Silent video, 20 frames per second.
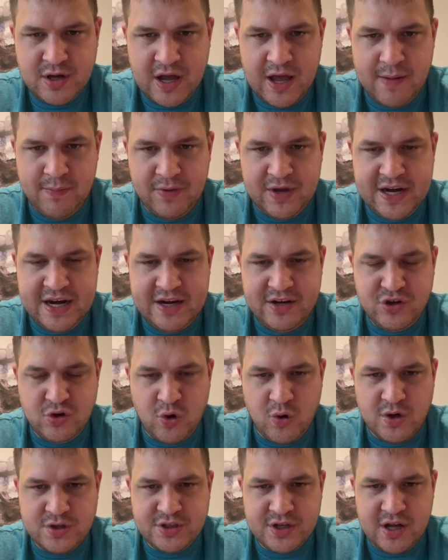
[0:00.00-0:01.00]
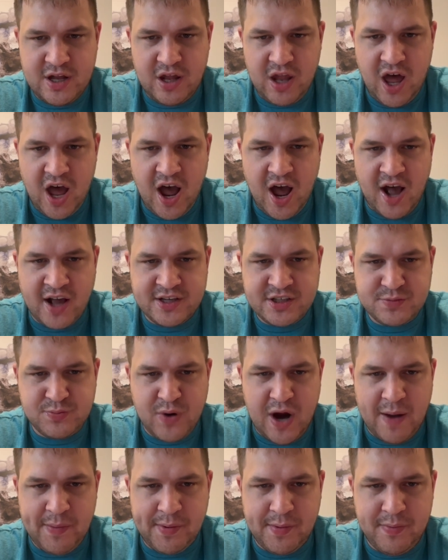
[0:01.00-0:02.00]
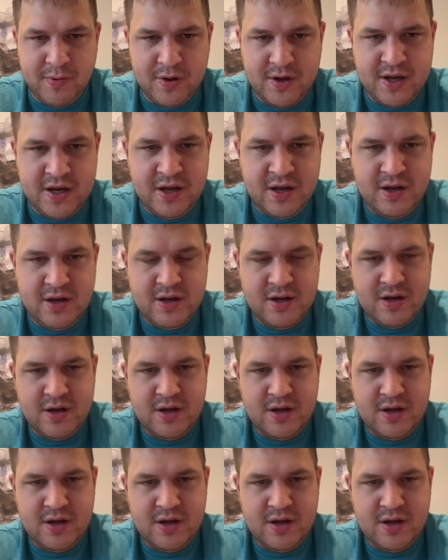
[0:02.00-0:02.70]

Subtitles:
I'm leaning towards a loss probably.